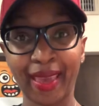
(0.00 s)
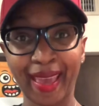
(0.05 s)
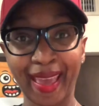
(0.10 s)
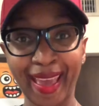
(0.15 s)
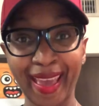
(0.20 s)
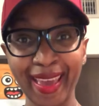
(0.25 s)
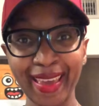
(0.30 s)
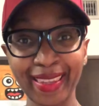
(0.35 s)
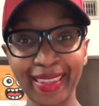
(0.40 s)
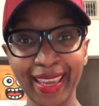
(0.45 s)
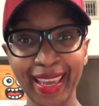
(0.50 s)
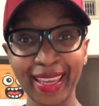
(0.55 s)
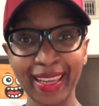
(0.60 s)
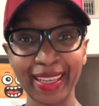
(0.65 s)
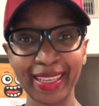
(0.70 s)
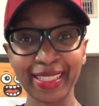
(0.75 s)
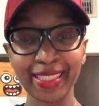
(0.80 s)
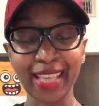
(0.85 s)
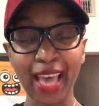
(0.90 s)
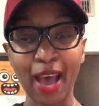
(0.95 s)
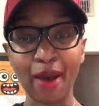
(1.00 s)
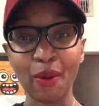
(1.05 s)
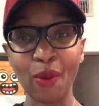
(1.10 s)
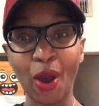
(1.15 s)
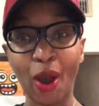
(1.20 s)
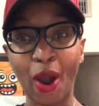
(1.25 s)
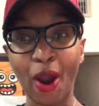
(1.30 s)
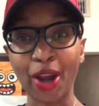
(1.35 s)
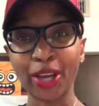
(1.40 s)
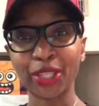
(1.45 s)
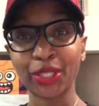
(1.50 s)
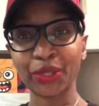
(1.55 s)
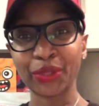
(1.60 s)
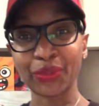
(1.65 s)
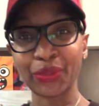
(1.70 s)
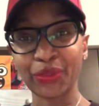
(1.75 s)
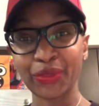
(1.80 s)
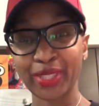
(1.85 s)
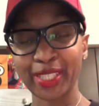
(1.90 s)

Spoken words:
Hey ladies, how are you?